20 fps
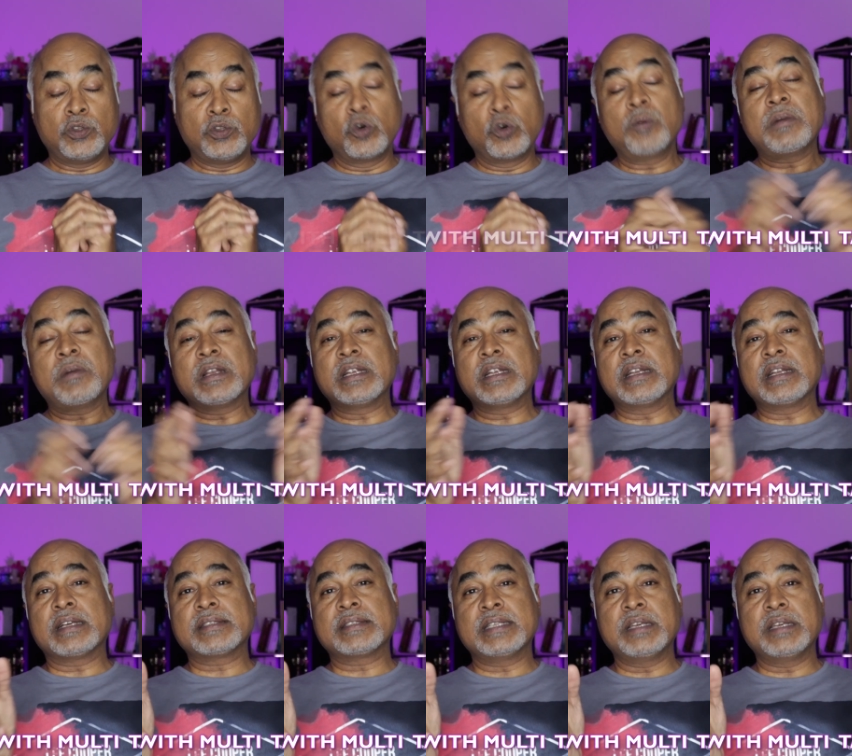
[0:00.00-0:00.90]
Though
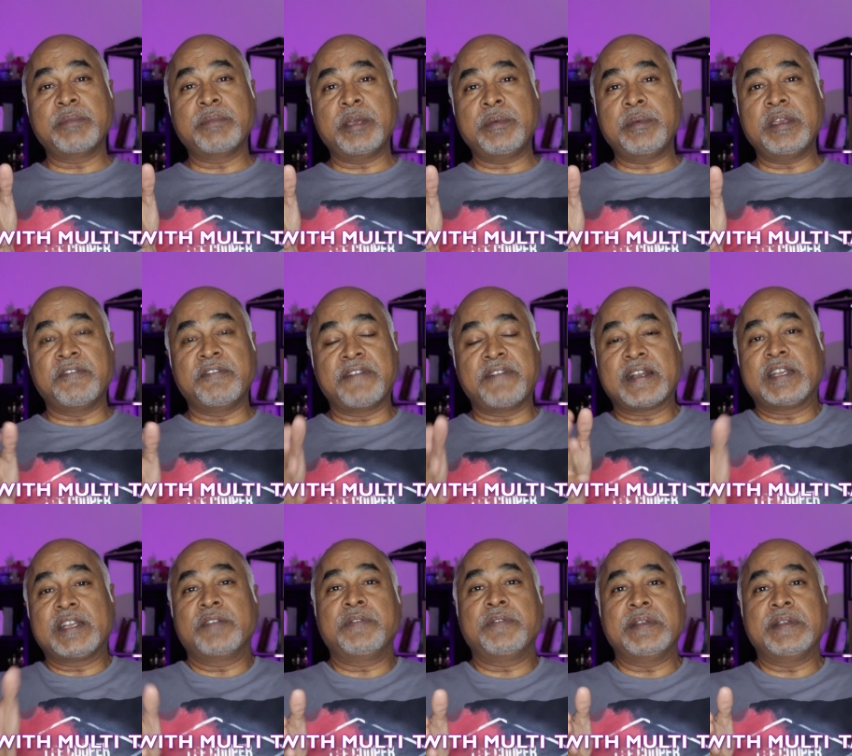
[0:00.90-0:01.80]
multitasking may be
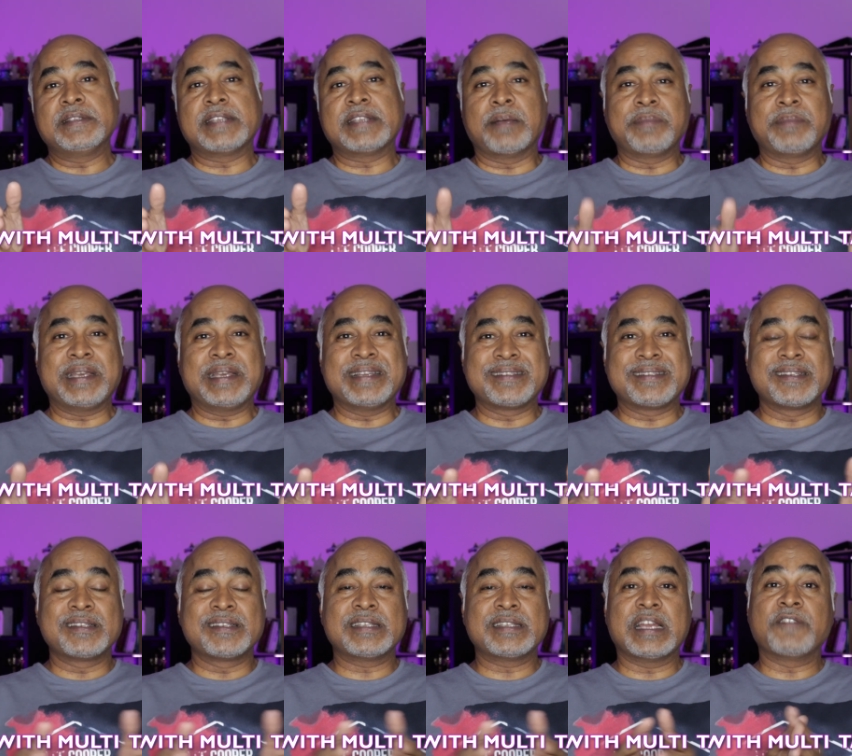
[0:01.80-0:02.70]
effective in some
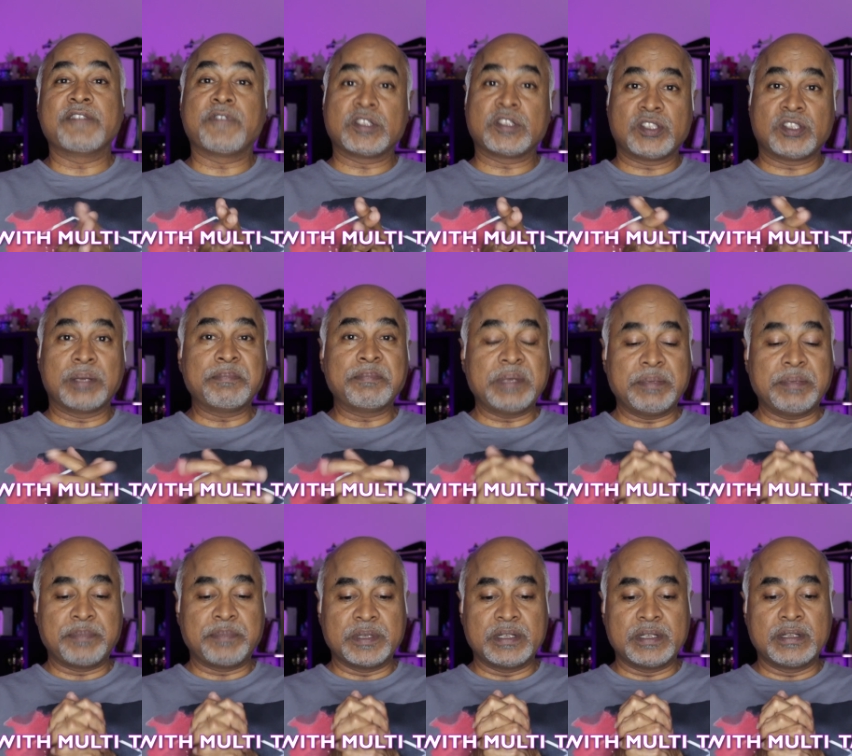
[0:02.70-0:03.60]
cases, and for some
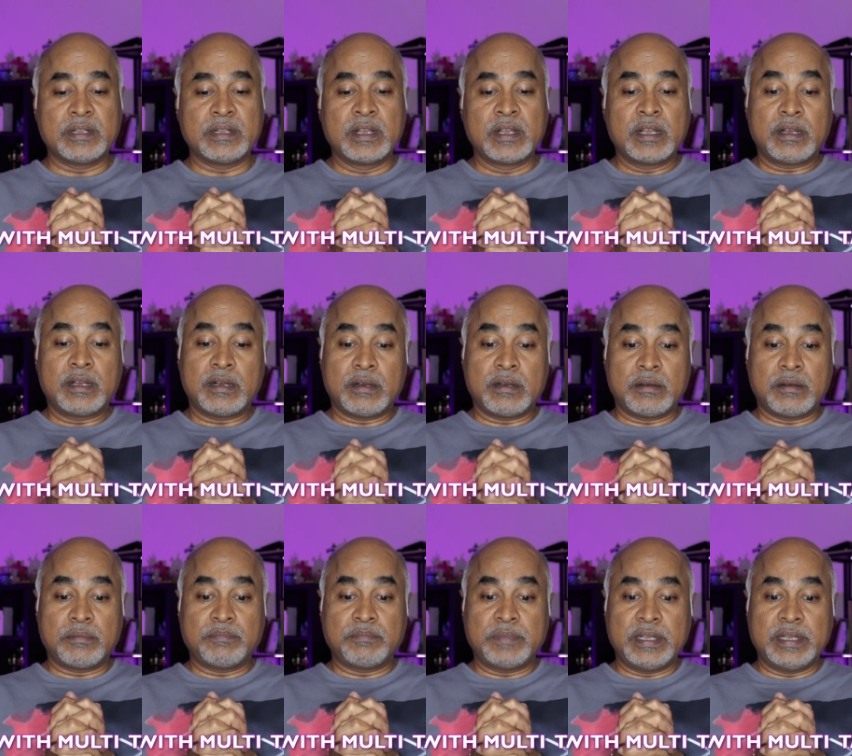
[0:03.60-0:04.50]
people,
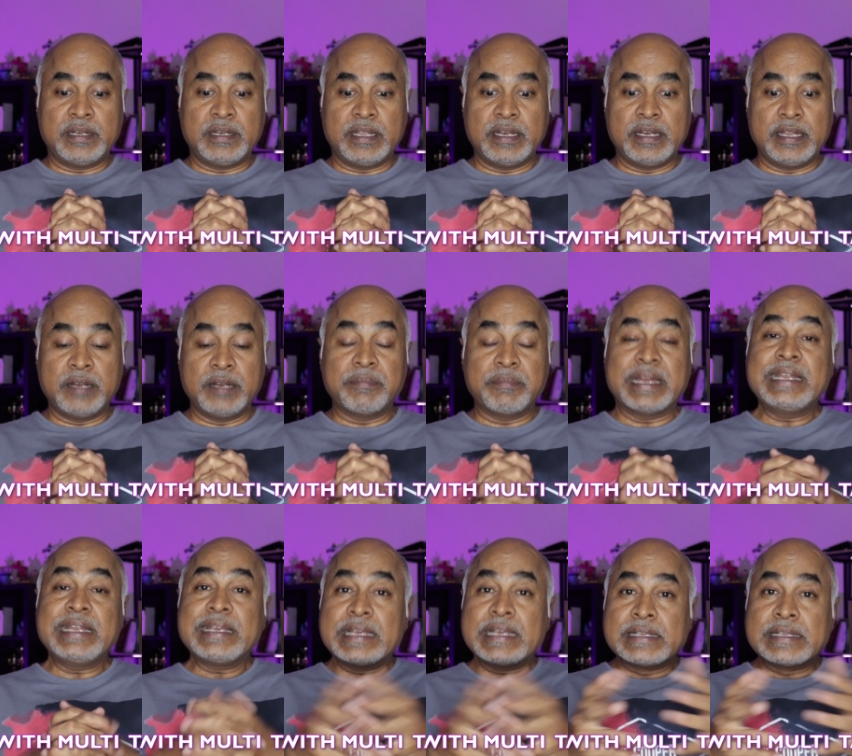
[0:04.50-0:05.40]
in
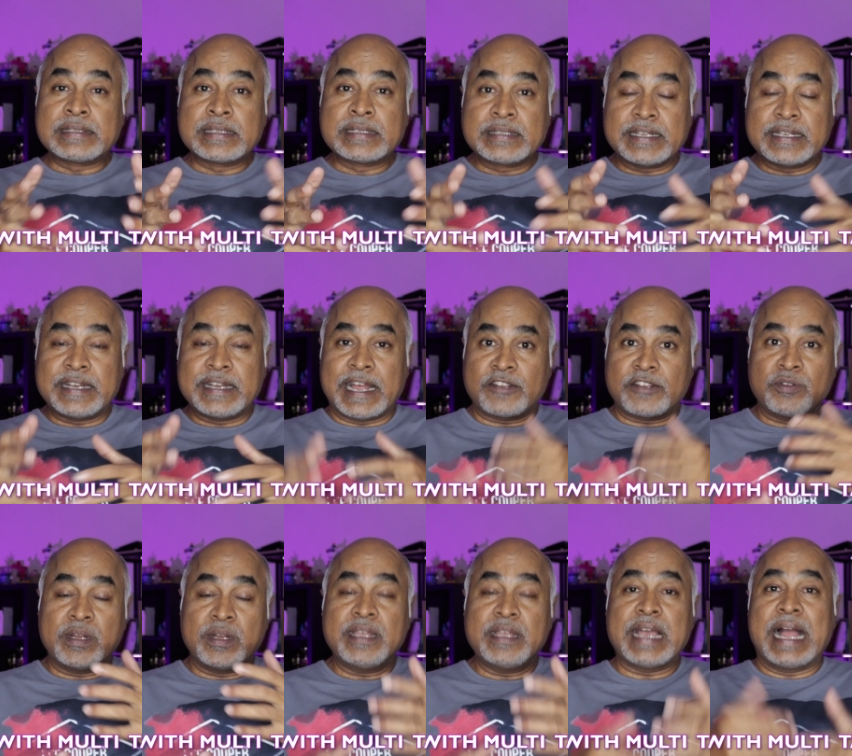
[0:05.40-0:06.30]
many cases, it
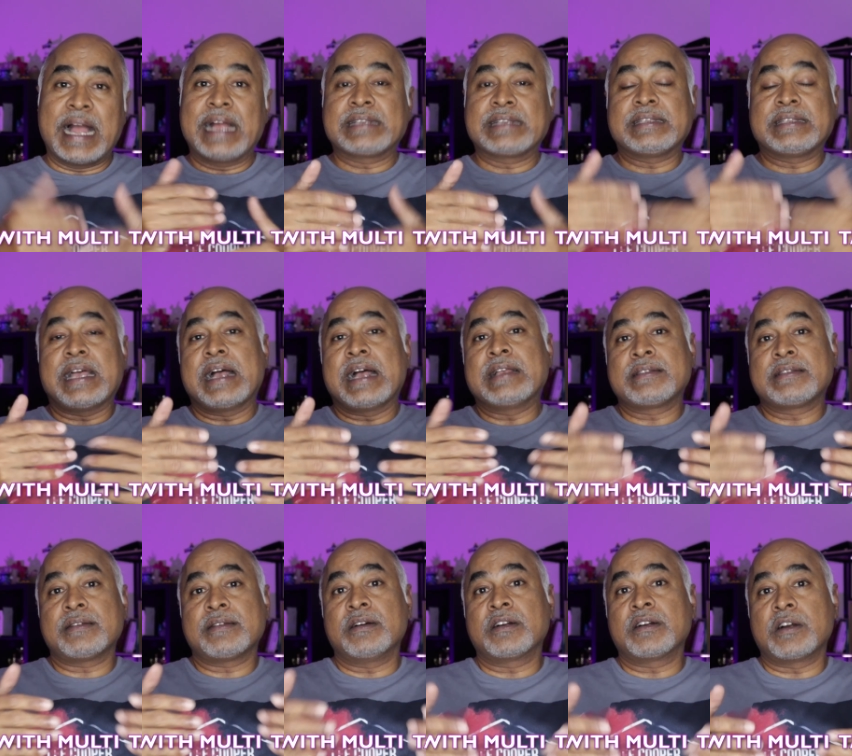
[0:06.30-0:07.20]
actually acts as a